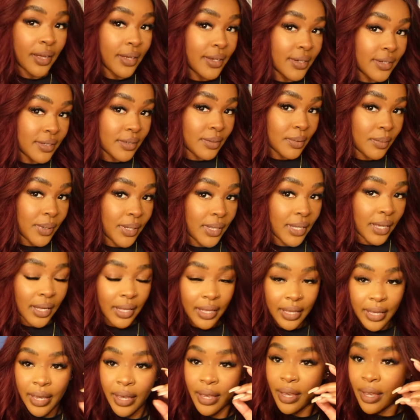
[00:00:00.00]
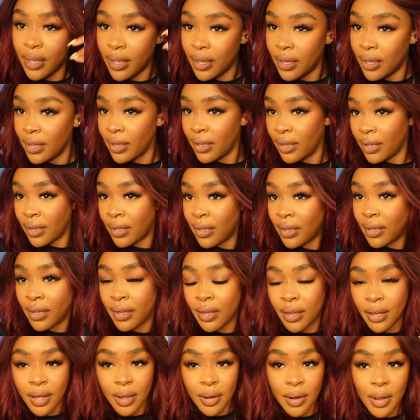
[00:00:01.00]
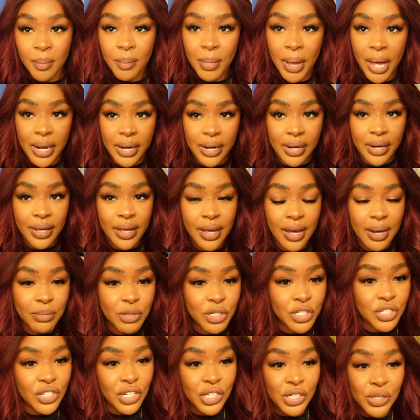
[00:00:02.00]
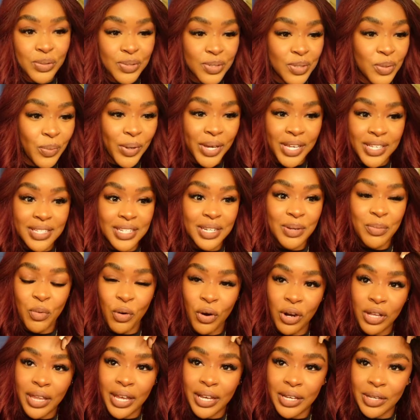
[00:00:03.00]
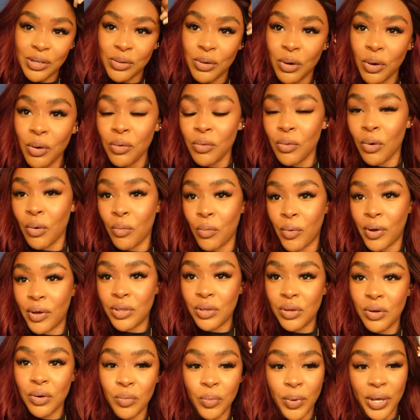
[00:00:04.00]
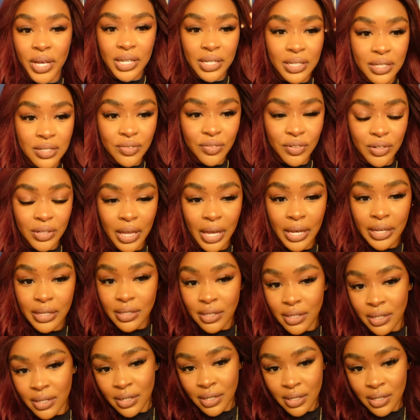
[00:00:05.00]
this is what we look like. I'm not mad at it. I'm just not used to wigs anymore. Like you go wigless for like,